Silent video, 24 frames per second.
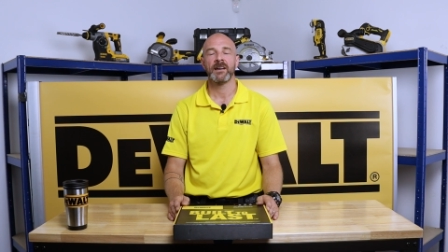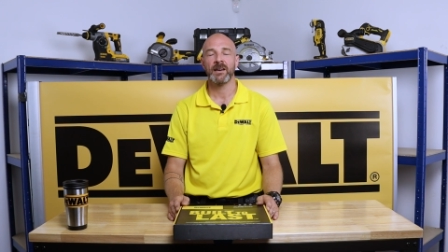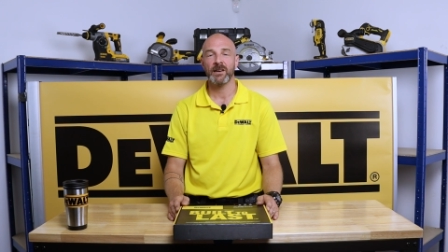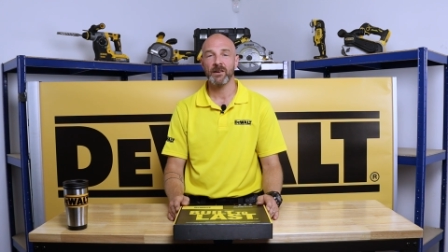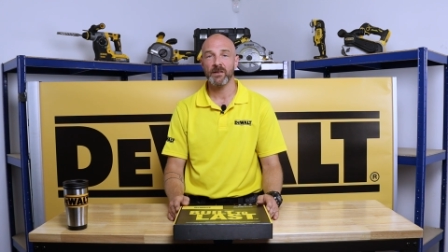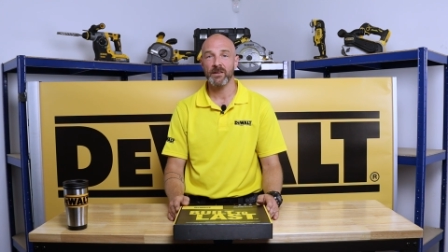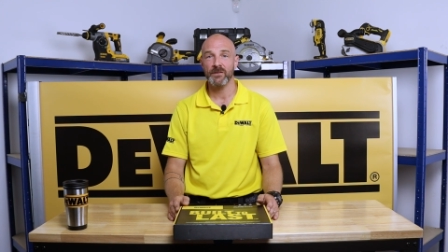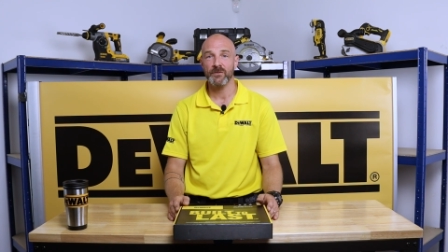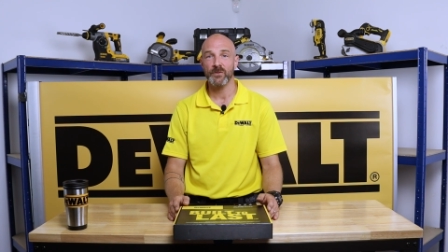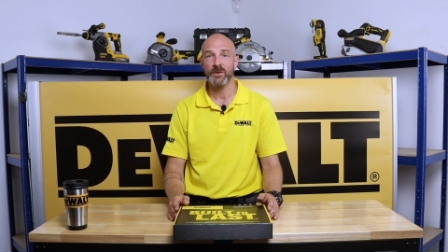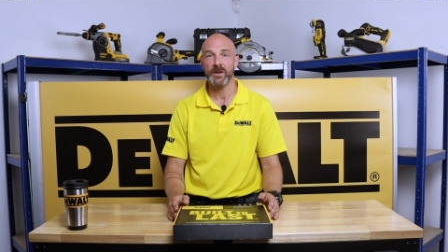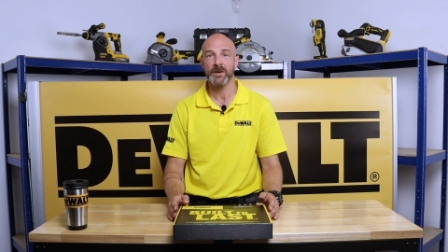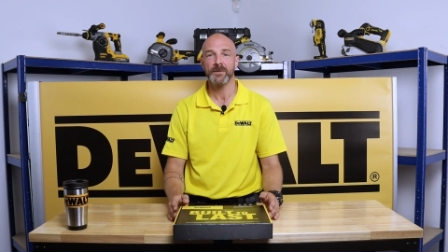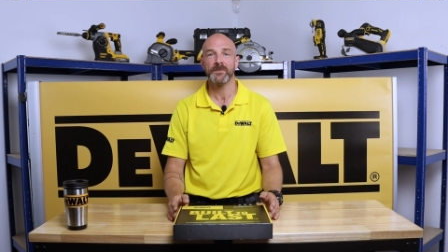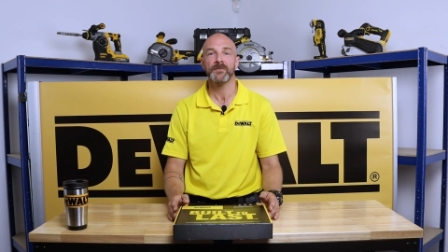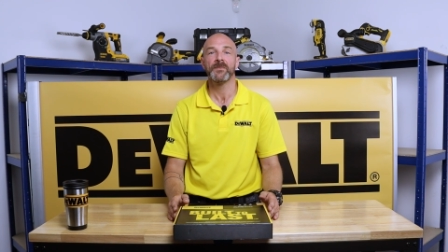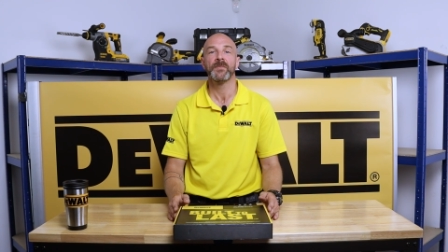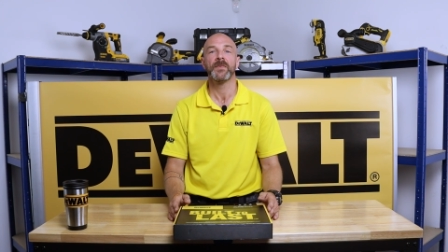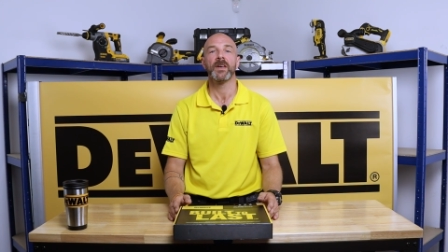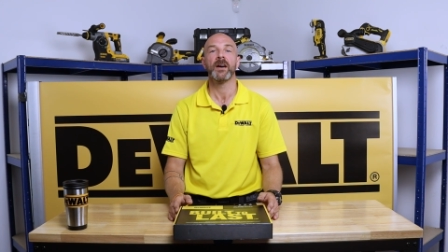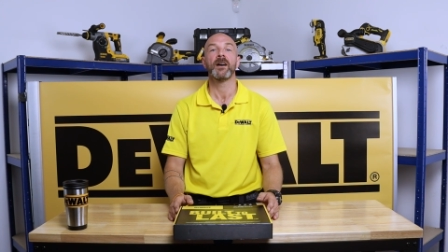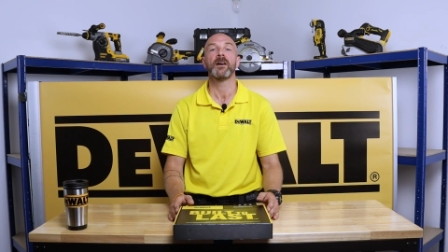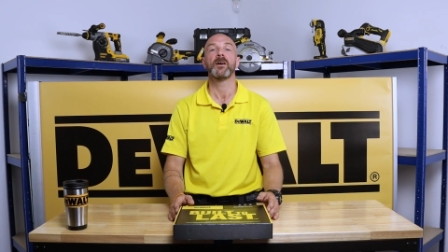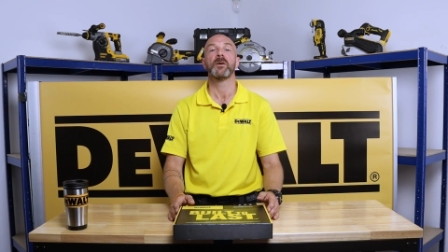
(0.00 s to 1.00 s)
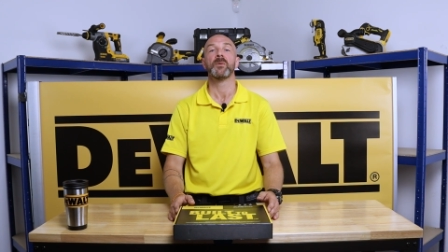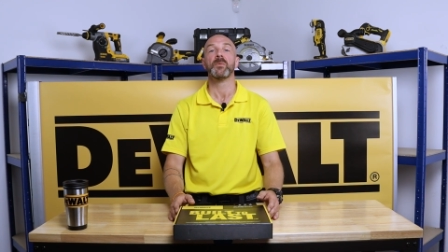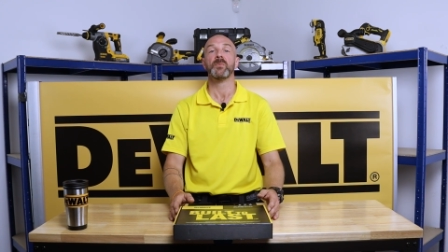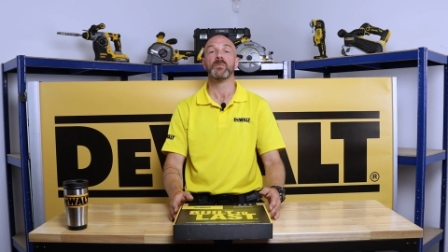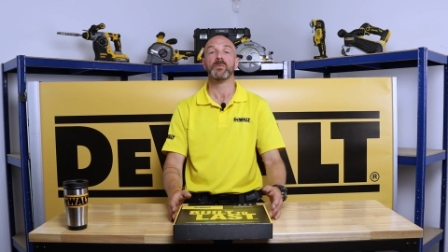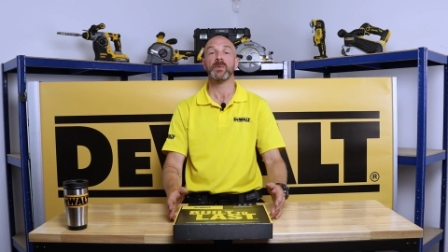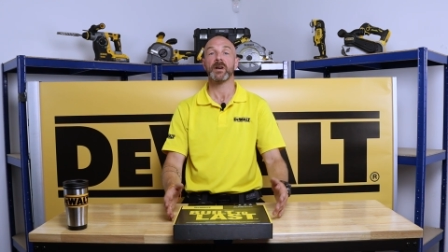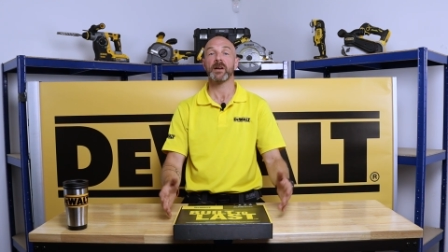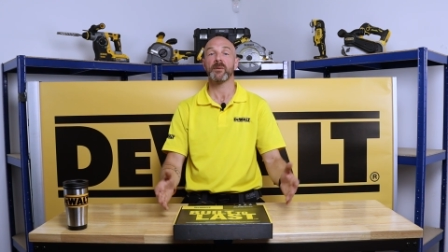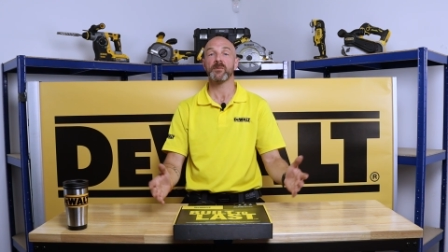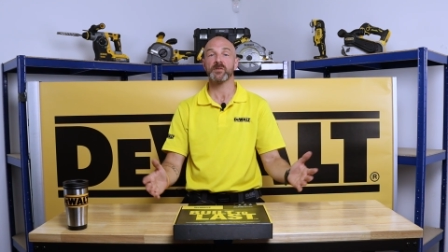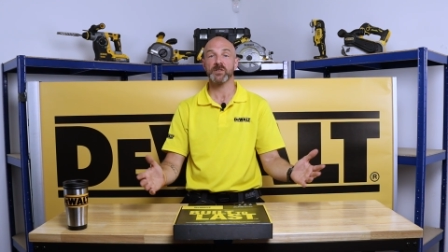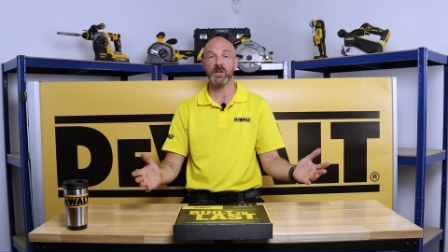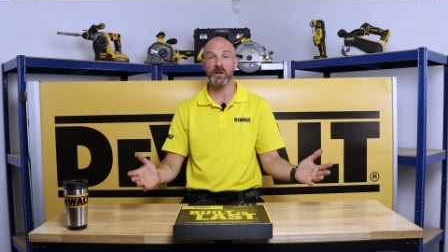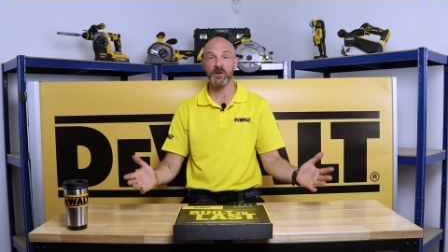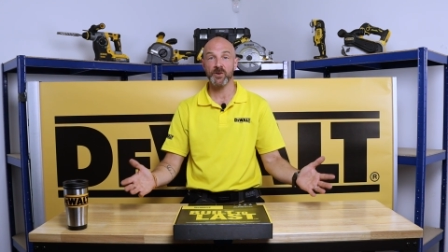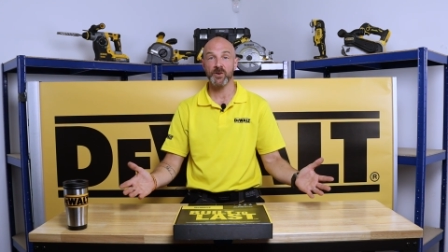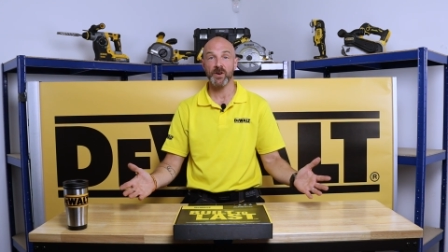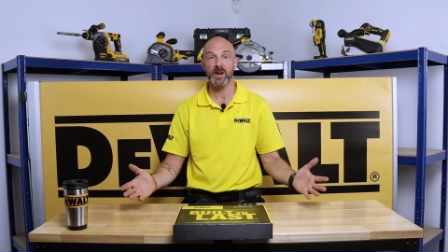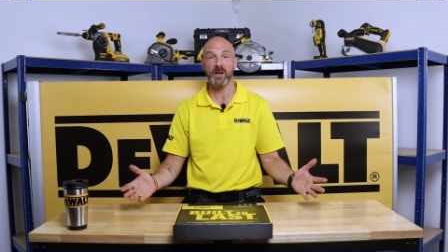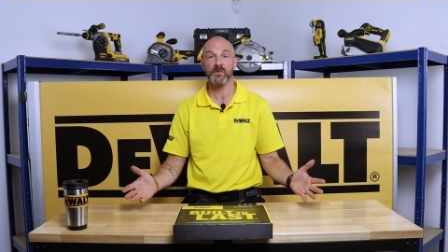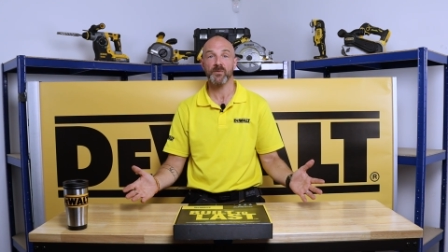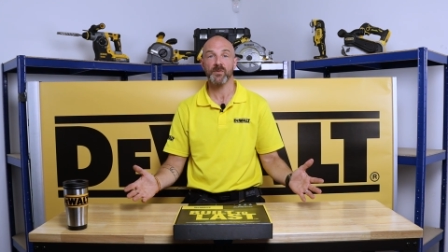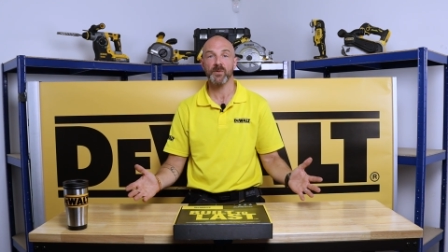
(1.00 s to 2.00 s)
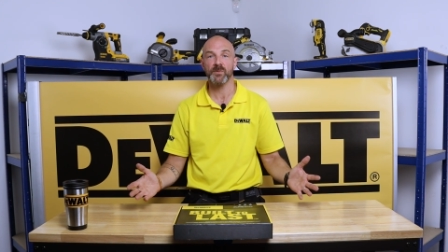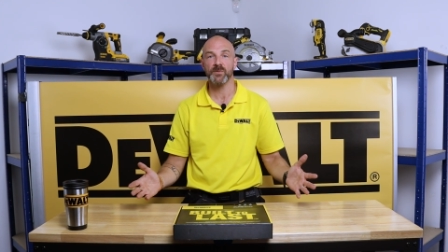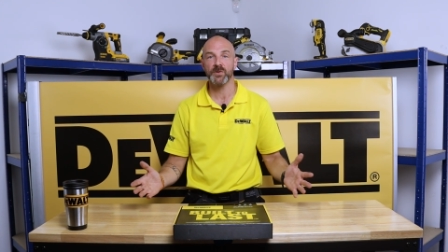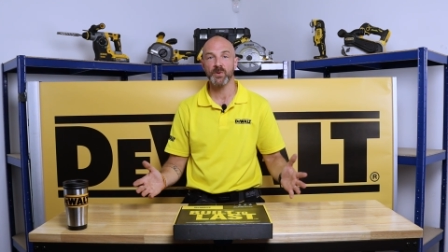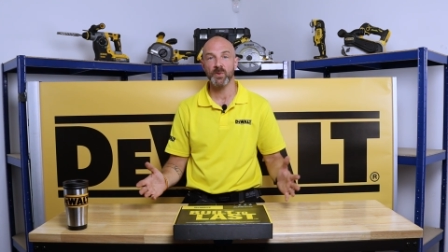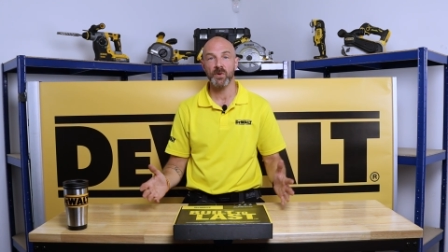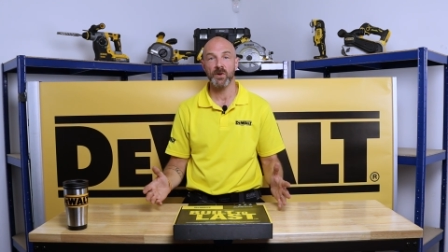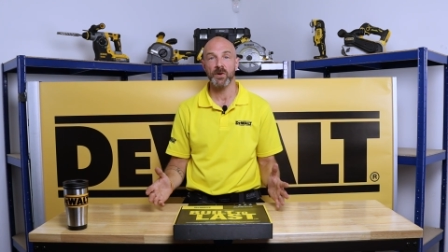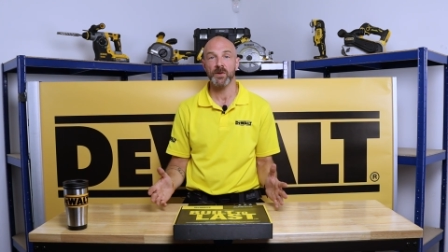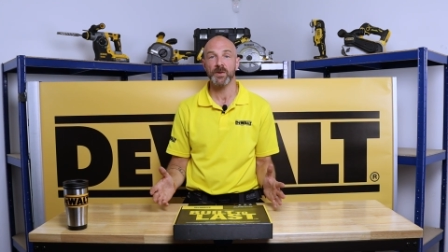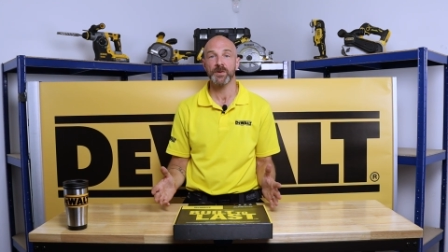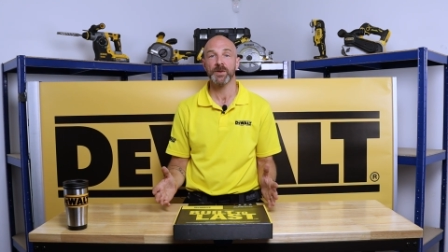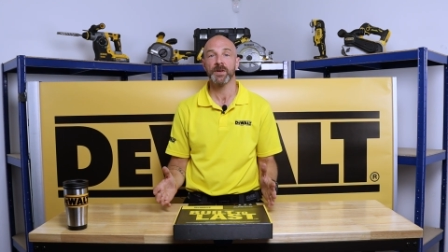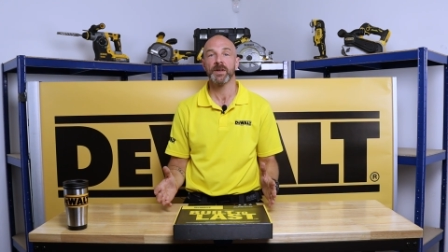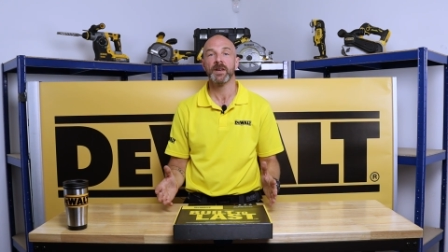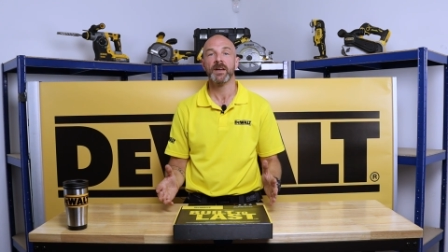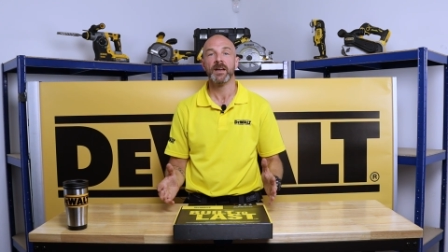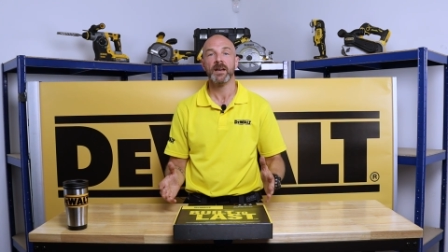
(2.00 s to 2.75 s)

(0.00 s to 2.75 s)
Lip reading: Hello everyone, my name is Andre, I'm from Dewalt.